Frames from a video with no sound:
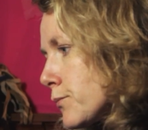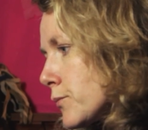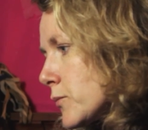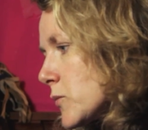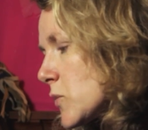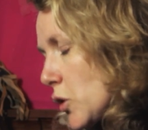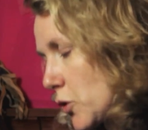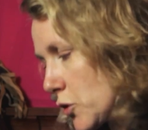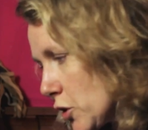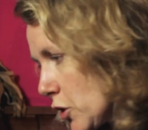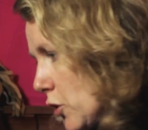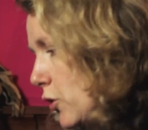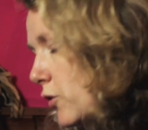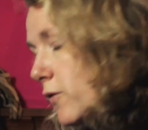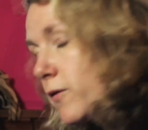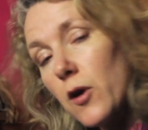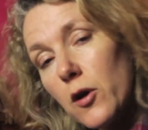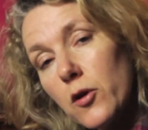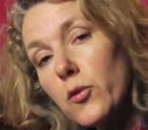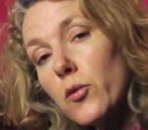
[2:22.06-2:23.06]
So she could
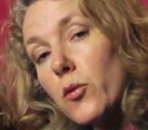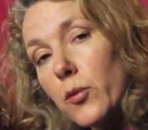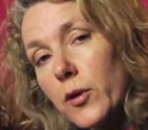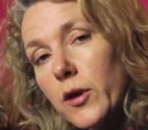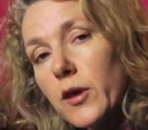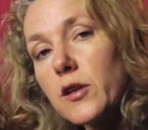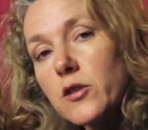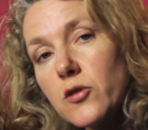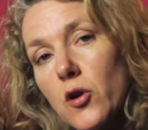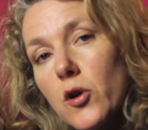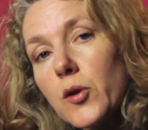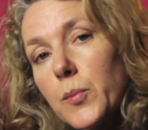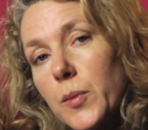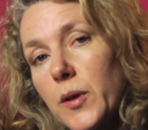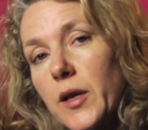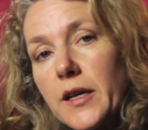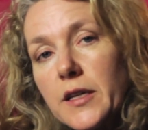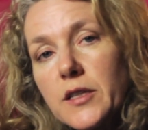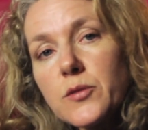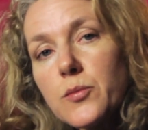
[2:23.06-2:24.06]
have gone to a really dark
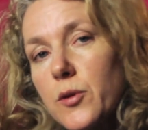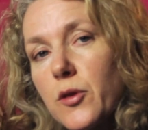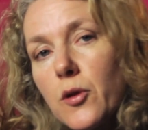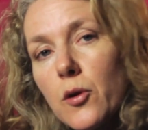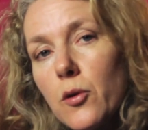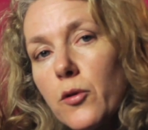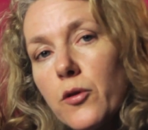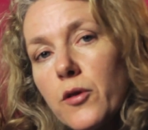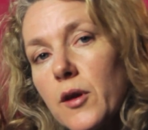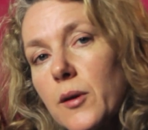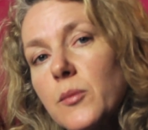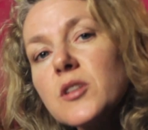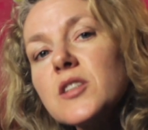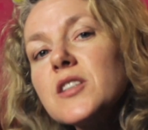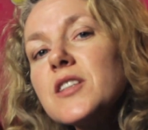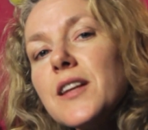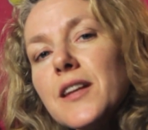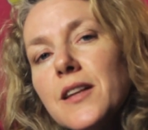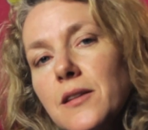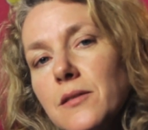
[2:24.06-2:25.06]
place with the whole thing, but
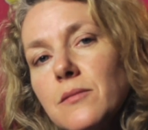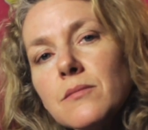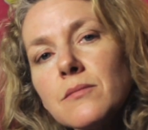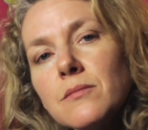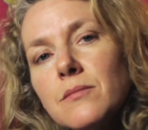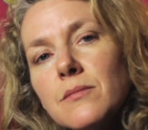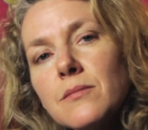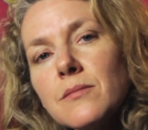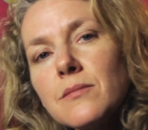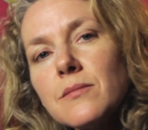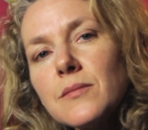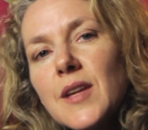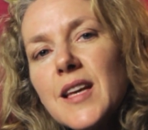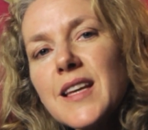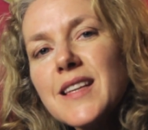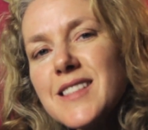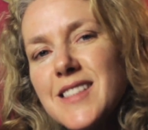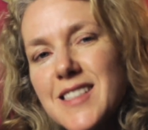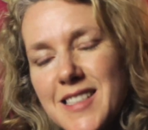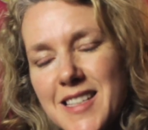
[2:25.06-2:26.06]
she didn't.
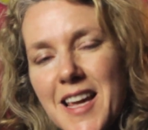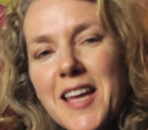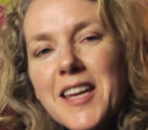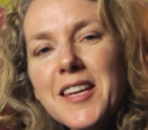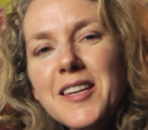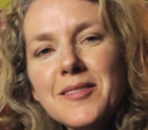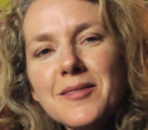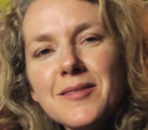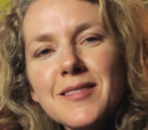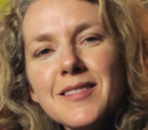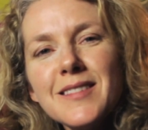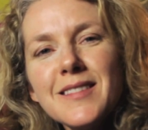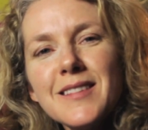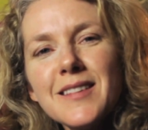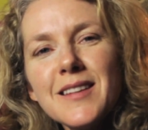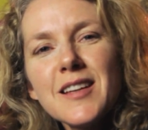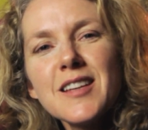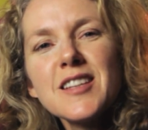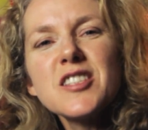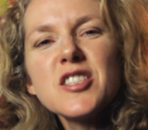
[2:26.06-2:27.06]
Instead,
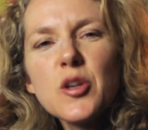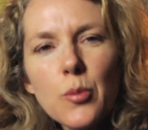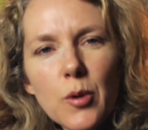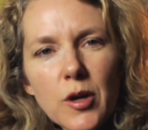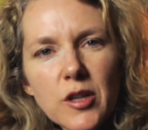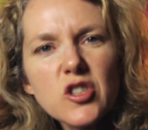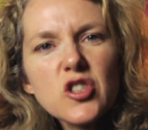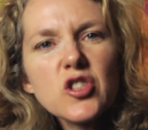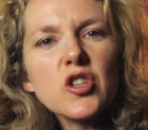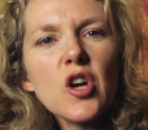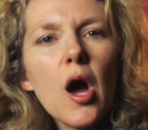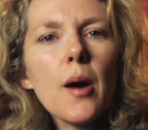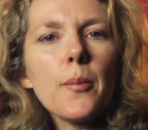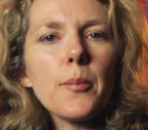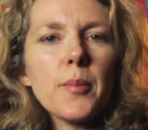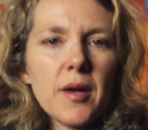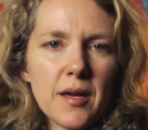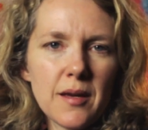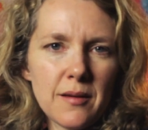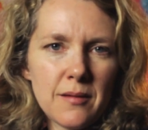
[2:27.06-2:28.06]
she went
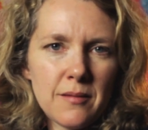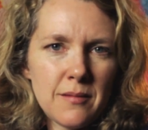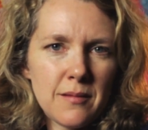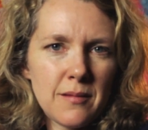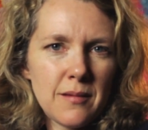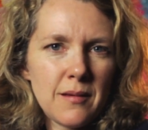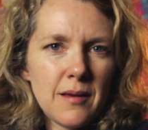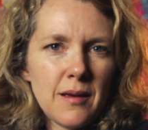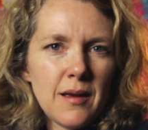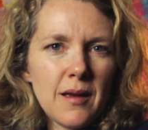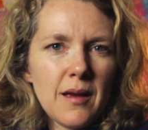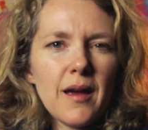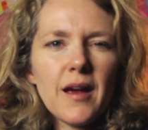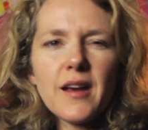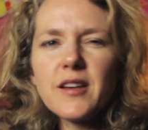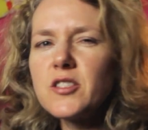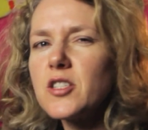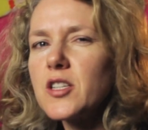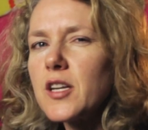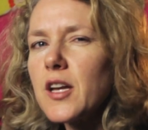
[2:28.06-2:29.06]
shopping.
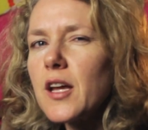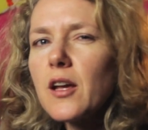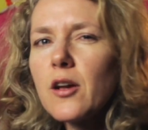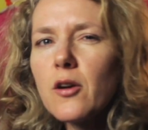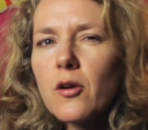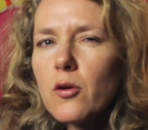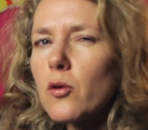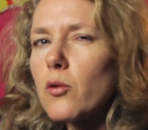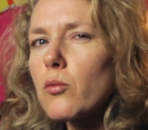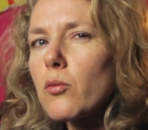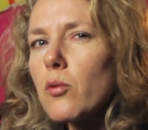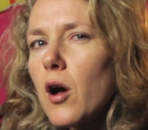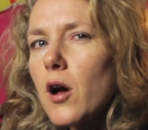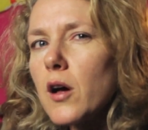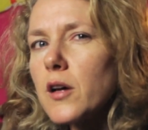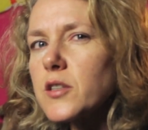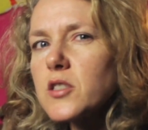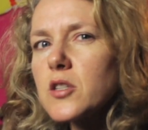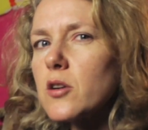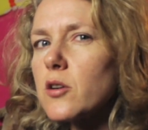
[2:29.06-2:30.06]
And she didn't go to
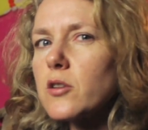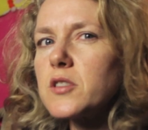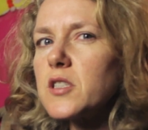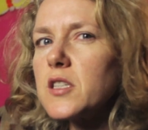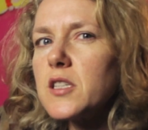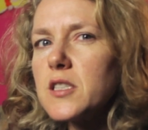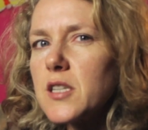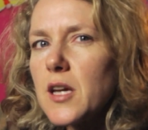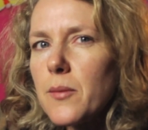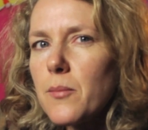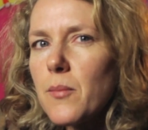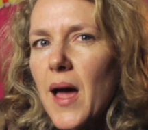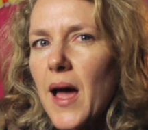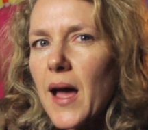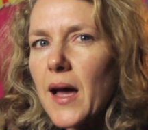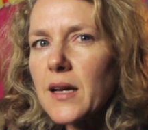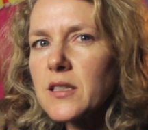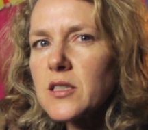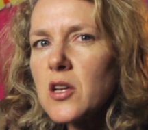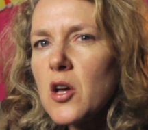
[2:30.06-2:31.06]
Ross or TJ
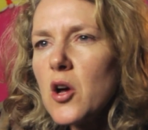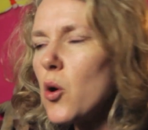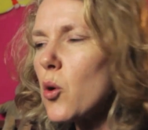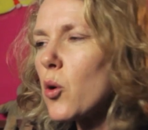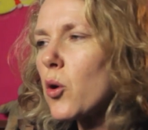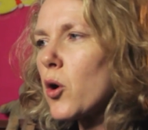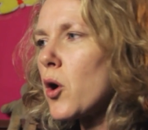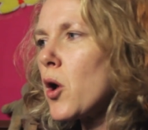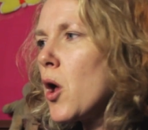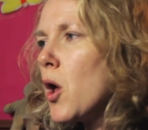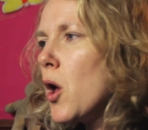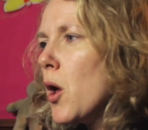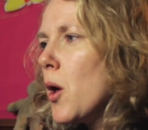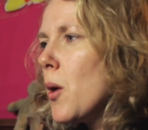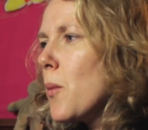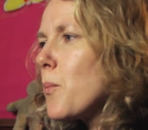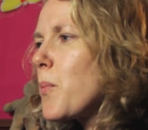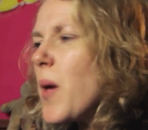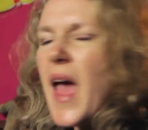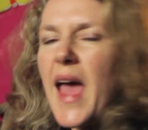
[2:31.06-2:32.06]
Maxx or
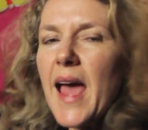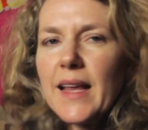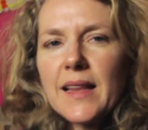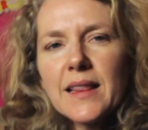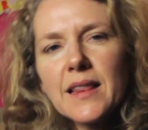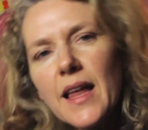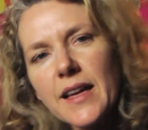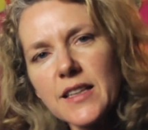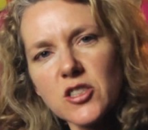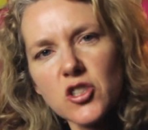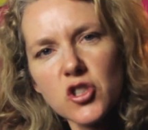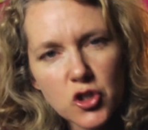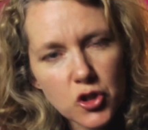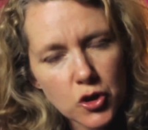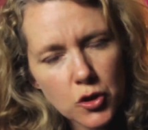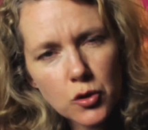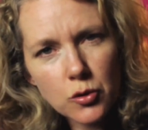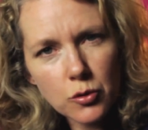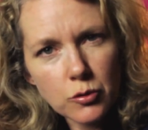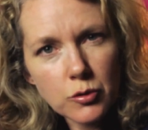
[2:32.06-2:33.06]
Payless
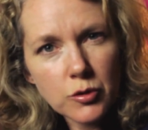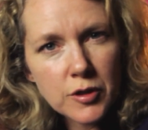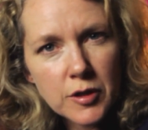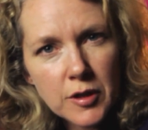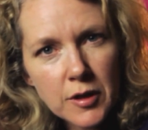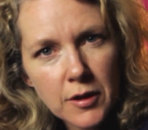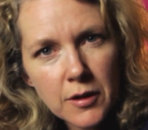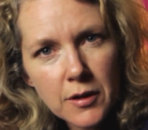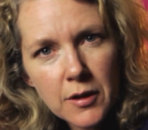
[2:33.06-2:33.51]
shoes.